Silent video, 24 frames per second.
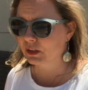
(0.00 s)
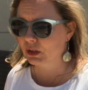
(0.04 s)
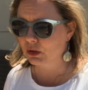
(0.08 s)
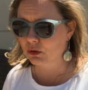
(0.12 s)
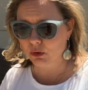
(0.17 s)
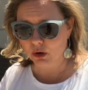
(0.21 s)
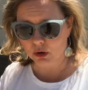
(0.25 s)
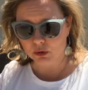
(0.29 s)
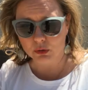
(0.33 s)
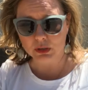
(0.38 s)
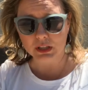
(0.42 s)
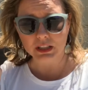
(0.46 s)

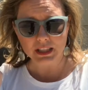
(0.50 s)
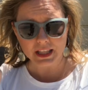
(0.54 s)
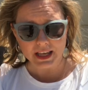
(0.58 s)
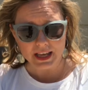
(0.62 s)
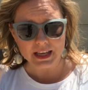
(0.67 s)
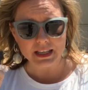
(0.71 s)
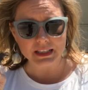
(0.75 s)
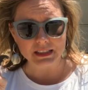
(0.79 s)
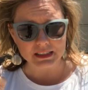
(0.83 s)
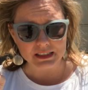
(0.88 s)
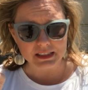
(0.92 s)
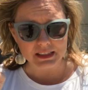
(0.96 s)
quote
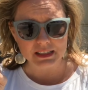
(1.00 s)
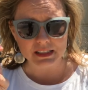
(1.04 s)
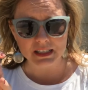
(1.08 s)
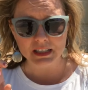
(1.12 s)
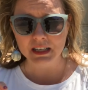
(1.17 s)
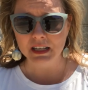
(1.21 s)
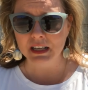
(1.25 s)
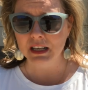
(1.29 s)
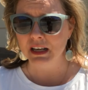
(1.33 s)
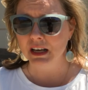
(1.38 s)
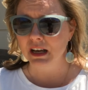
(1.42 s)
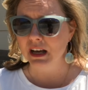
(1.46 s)
cleansed
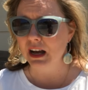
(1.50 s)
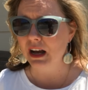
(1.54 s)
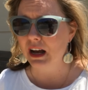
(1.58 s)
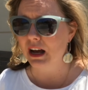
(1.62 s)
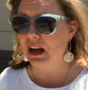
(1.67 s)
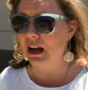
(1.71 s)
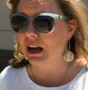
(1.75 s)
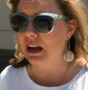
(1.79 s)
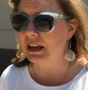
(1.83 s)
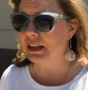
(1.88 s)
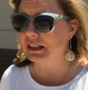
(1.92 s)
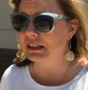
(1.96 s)

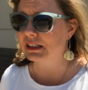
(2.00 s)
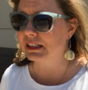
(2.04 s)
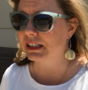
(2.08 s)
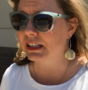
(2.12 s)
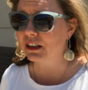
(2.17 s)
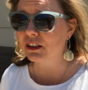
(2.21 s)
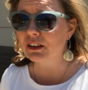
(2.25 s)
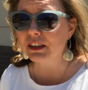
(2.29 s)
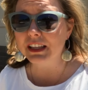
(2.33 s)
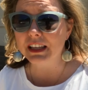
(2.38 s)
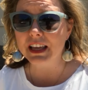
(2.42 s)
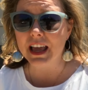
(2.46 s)

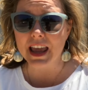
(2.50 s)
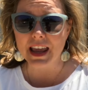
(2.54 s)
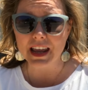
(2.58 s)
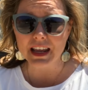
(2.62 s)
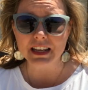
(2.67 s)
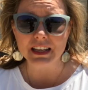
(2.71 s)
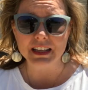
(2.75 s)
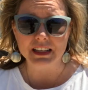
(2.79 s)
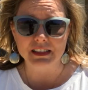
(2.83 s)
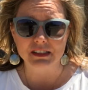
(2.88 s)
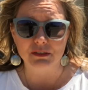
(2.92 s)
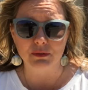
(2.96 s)
until the
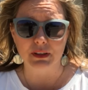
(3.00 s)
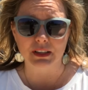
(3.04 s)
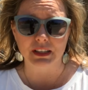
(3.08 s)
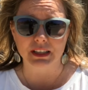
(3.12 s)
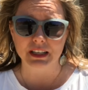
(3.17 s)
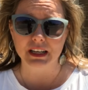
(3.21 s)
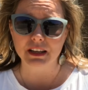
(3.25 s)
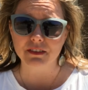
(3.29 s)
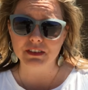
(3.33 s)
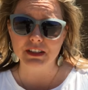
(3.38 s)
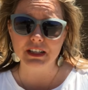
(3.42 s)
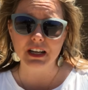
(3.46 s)
80s, really,
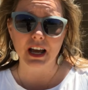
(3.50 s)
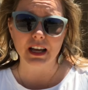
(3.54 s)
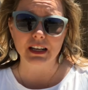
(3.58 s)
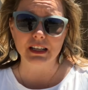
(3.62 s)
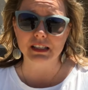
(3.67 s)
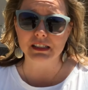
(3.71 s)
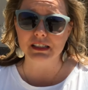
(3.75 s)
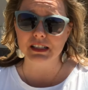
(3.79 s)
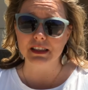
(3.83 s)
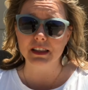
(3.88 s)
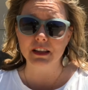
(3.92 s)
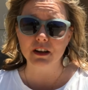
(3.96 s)
and even
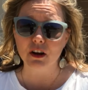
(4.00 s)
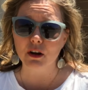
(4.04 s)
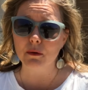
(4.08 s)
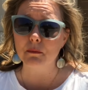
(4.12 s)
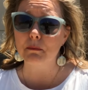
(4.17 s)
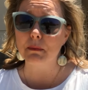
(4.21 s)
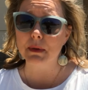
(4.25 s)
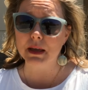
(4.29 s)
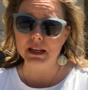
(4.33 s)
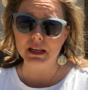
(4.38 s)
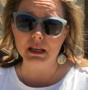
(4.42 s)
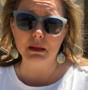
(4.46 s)
90s. And there are
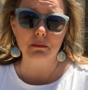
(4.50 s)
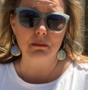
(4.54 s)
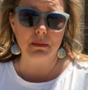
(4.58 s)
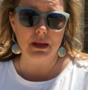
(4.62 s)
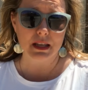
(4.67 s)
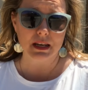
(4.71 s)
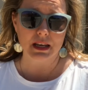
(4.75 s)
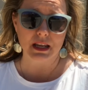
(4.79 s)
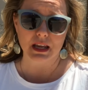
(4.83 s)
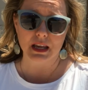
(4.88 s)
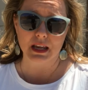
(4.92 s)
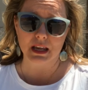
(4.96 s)
many,
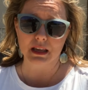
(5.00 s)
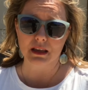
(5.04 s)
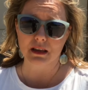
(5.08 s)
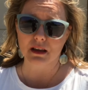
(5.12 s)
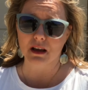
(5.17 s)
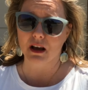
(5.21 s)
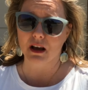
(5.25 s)
many